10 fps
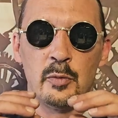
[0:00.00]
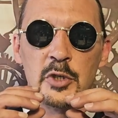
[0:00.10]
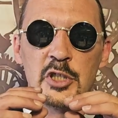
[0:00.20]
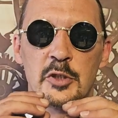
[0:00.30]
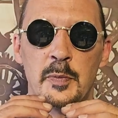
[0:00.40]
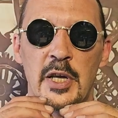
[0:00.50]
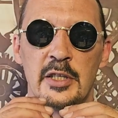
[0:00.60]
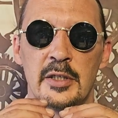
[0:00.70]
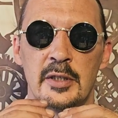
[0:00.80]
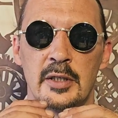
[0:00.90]
we spit
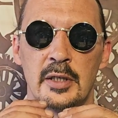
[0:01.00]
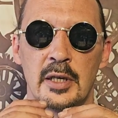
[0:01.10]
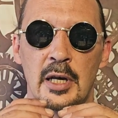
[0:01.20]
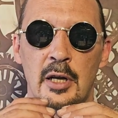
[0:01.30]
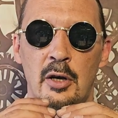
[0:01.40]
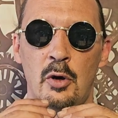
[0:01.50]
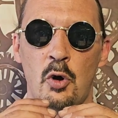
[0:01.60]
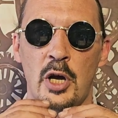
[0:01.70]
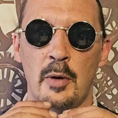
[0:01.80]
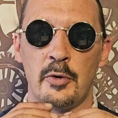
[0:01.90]
and
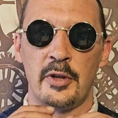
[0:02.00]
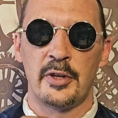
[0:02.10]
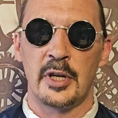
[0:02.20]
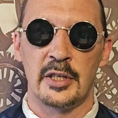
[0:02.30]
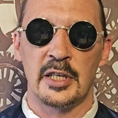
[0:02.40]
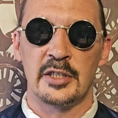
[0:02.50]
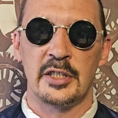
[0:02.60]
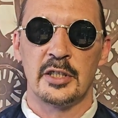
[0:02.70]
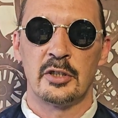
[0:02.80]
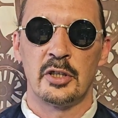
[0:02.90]
lock our breath in our
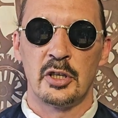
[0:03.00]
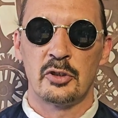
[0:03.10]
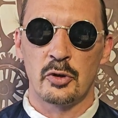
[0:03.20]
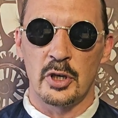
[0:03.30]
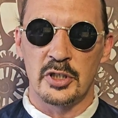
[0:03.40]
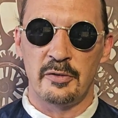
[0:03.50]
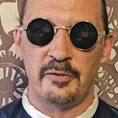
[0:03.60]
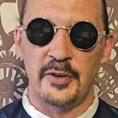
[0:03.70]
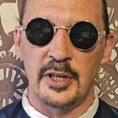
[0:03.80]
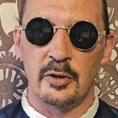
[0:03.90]
dantian, trying to
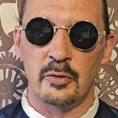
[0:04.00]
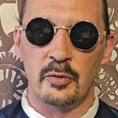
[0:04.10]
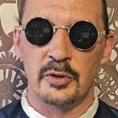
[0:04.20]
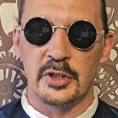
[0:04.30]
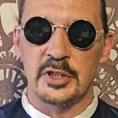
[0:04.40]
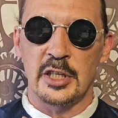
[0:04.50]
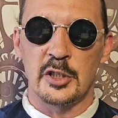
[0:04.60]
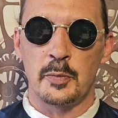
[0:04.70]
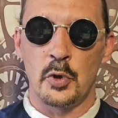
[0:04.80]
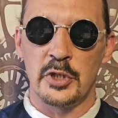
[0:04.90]
feel the
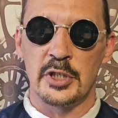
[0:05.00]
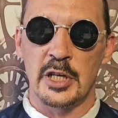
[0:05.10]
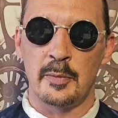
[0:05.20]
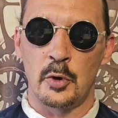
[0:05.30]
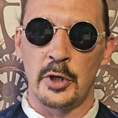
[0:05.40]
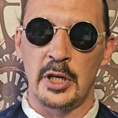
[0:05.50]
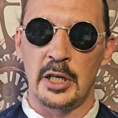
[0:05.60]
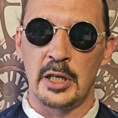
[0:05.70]
center points in our body.